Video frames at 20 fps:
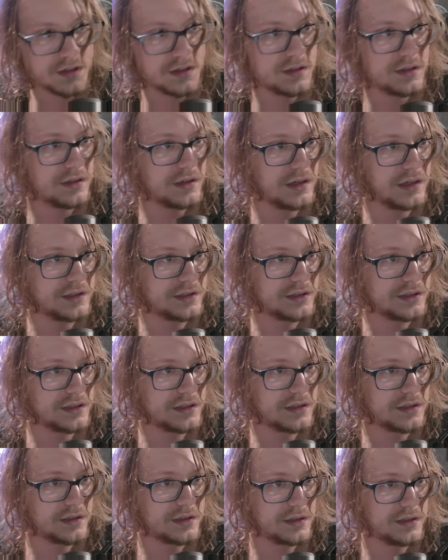
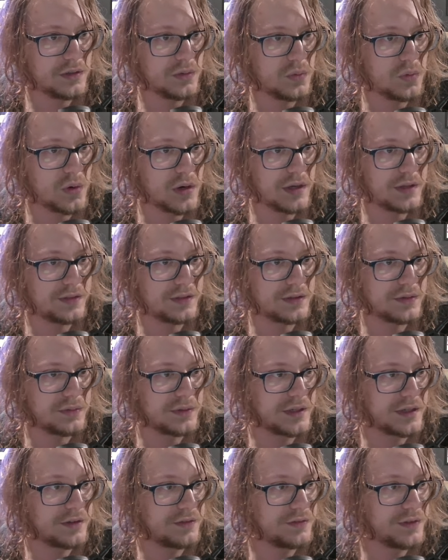other one that we
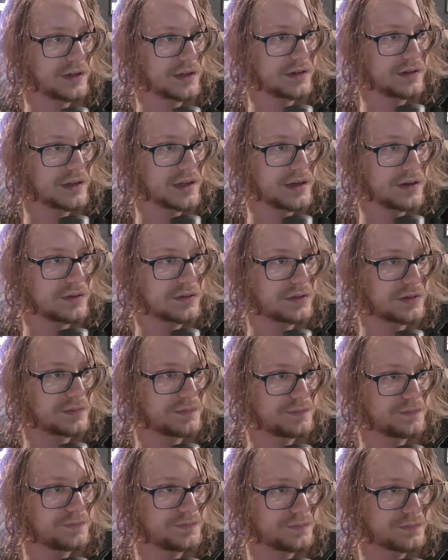had figured out
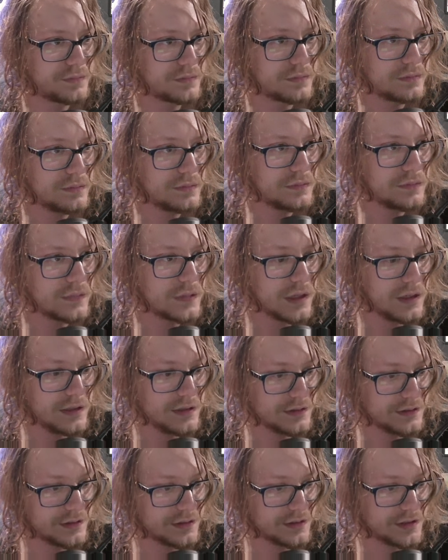and
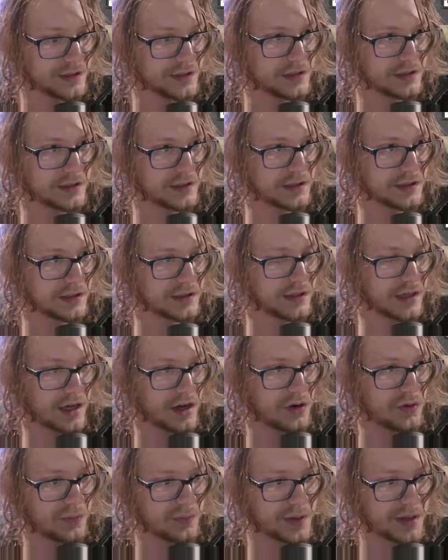see
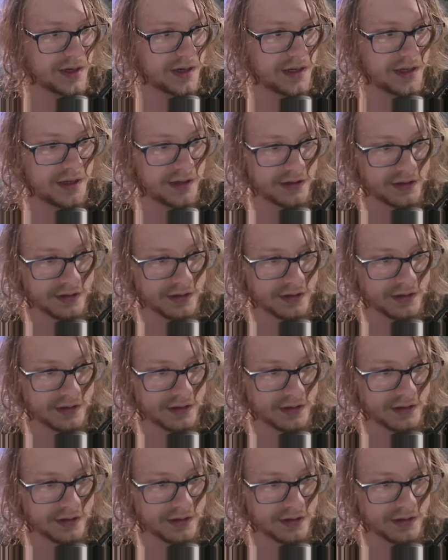how many